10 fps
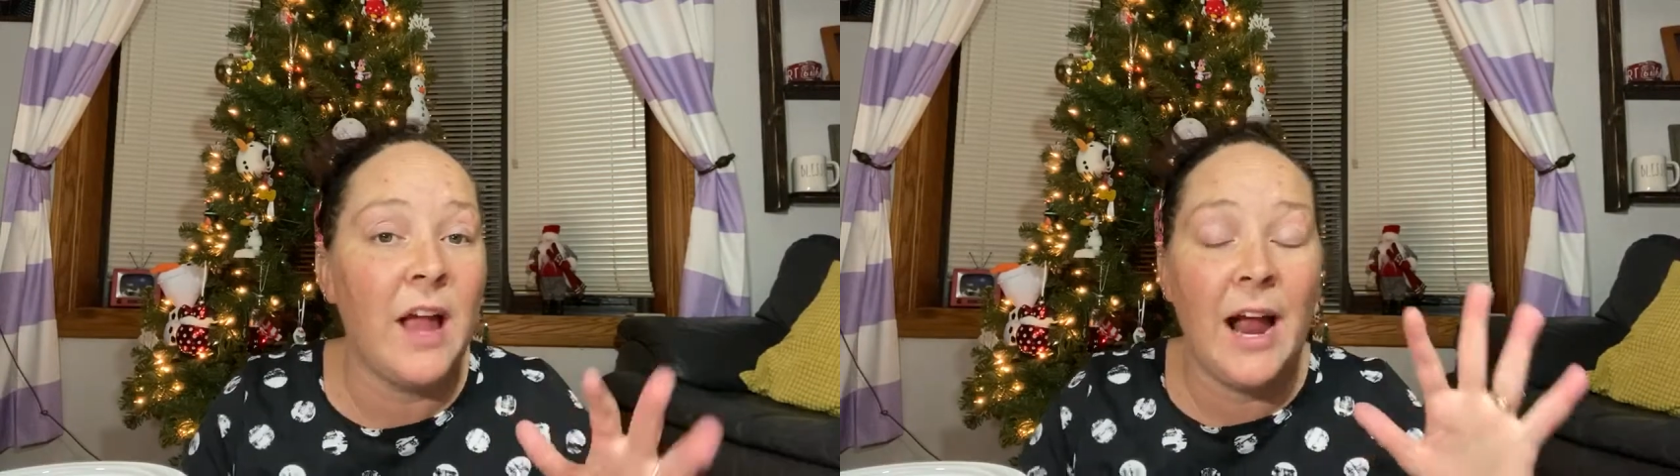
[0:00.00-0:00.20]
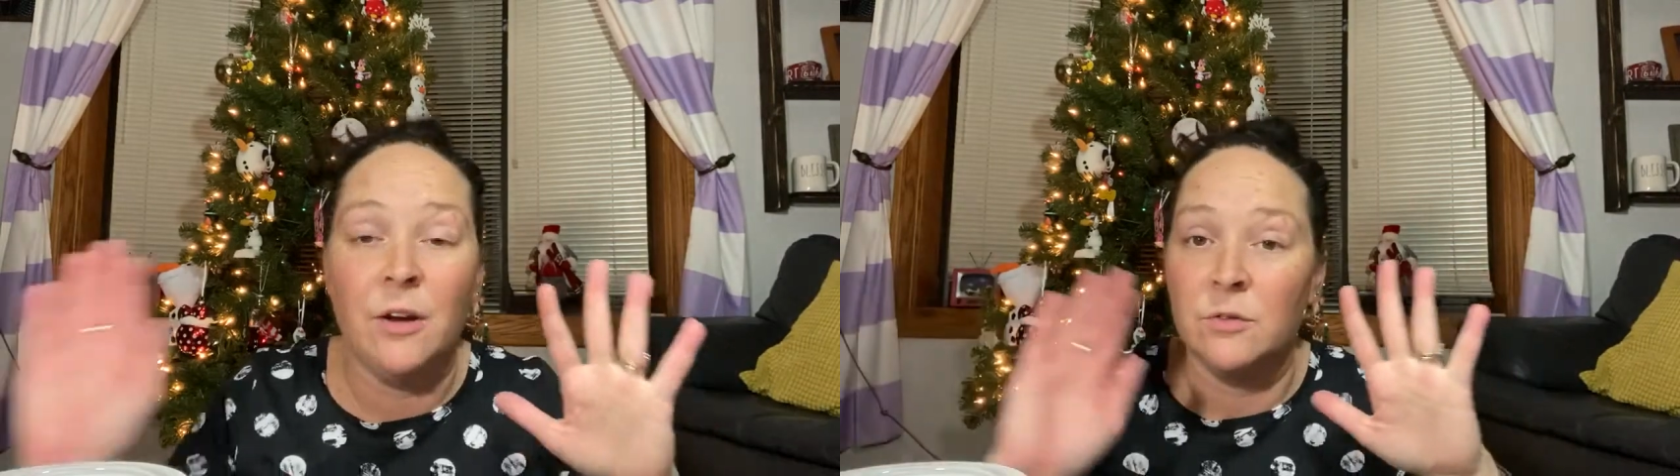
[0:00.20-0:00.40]

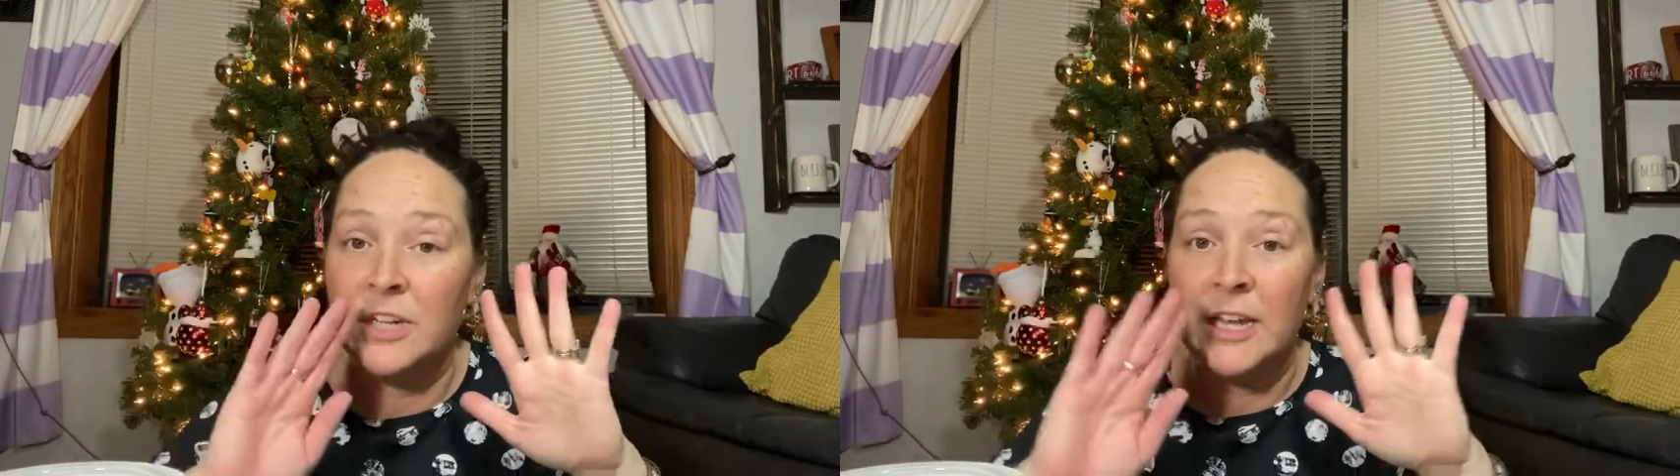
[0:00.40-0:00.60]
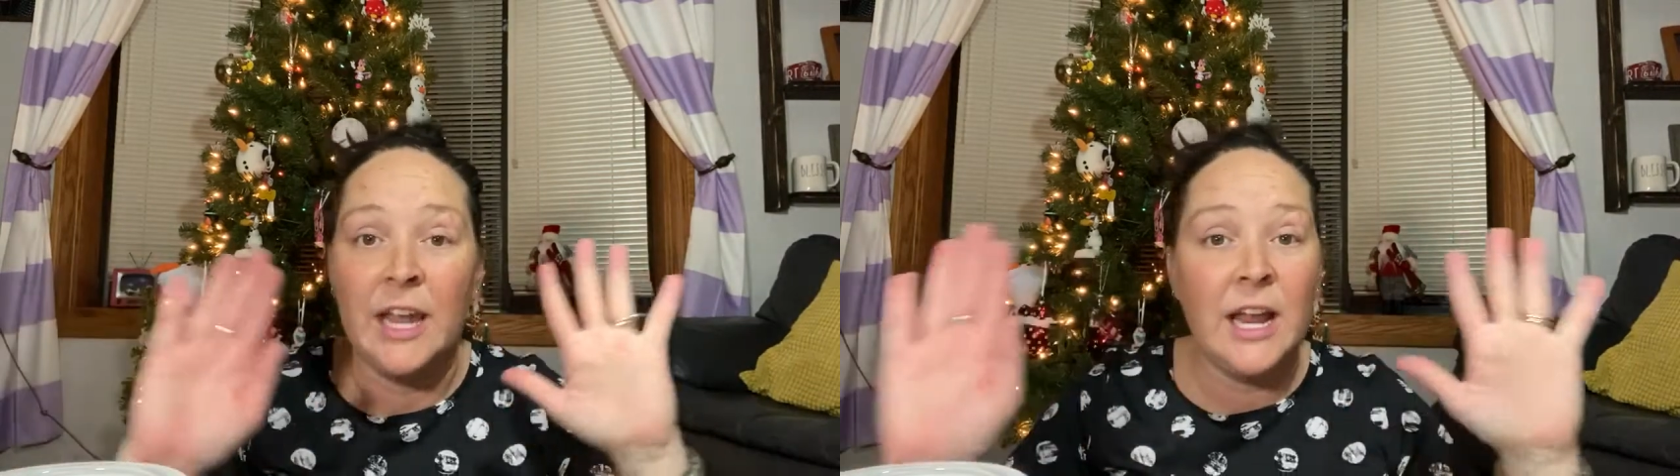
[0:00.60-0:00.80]
I don't
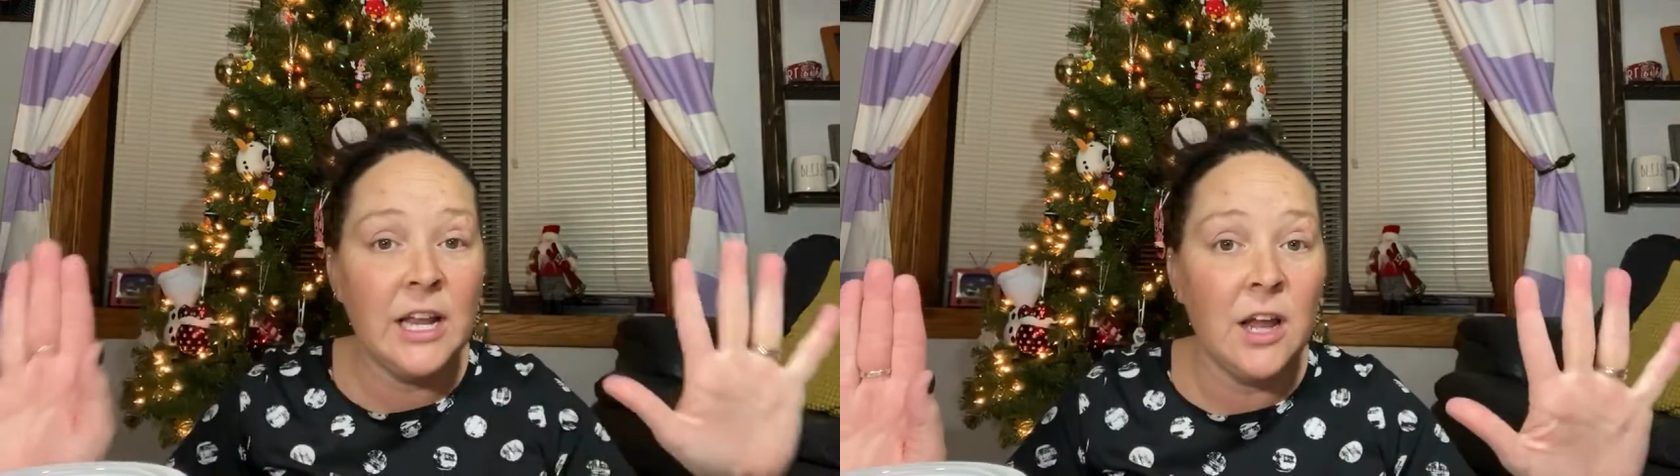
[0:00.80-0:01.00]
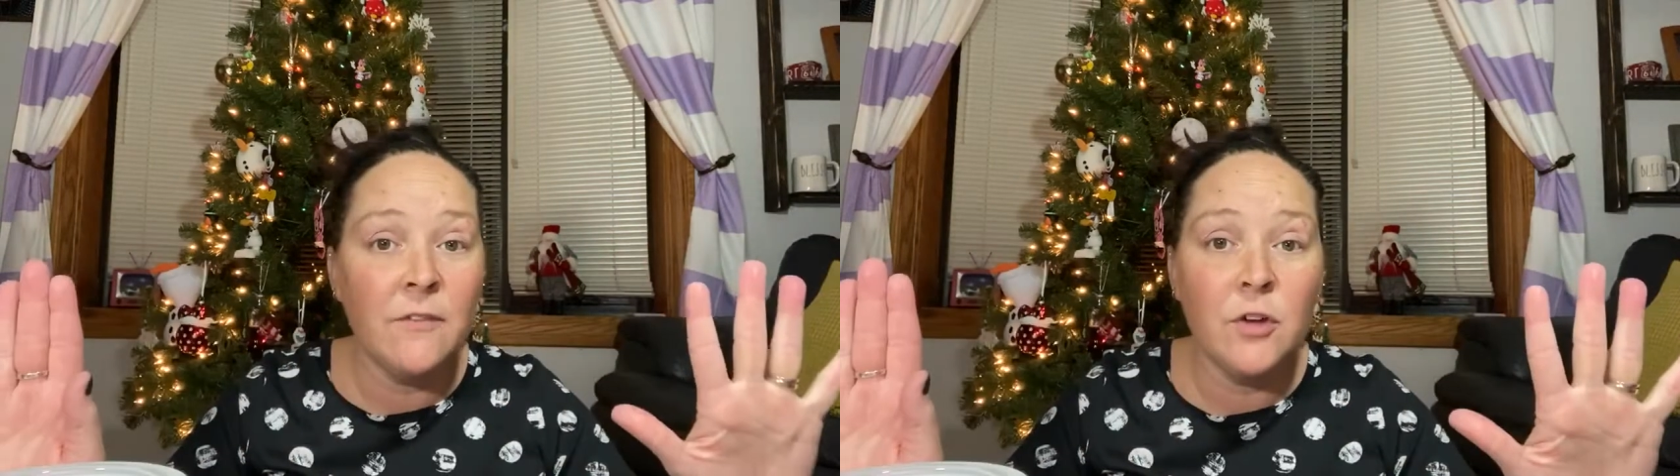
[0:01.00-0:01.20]
take
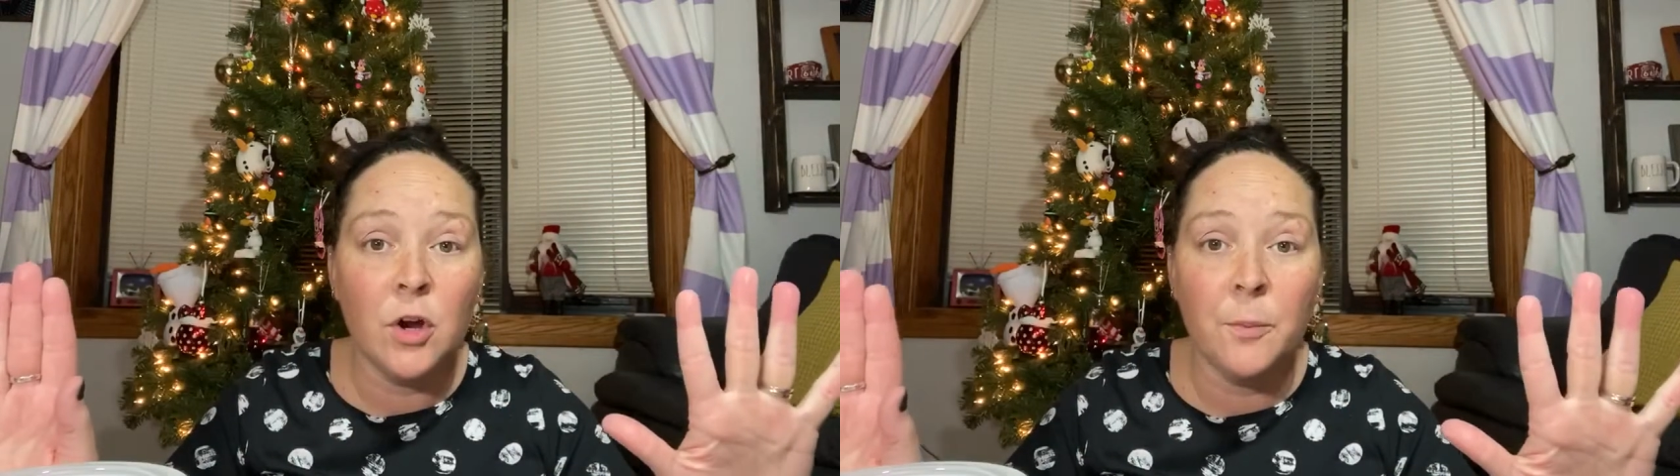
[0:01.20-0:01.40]
any of your